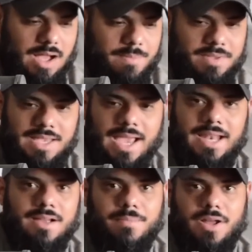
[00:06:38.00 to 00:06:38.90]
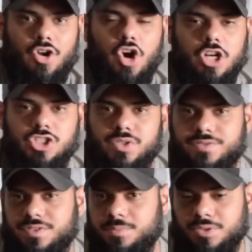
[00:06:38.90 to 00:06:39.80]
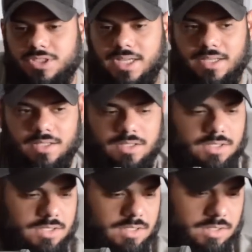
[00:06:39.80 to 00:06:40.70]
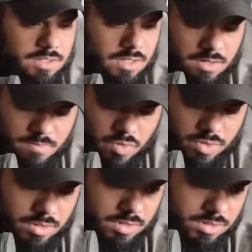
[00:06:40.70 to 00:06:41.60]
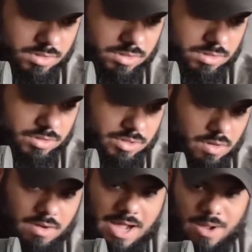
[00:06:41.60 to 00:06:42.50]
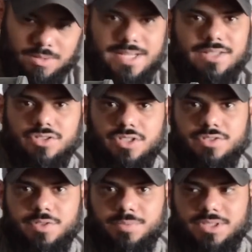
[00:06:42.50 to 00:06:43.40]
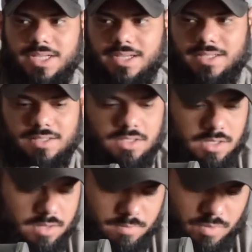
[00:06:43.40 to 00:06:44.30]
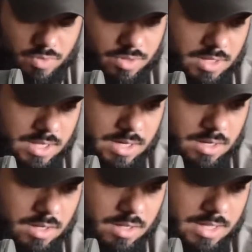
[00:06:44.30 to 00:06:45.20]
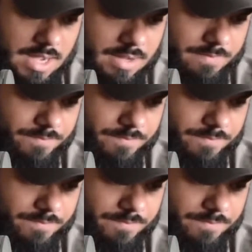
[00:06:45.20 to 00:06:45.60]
I'm gaining about one hundred feet per second uh, more. So I will take those one hundred feet per second more than uh, that.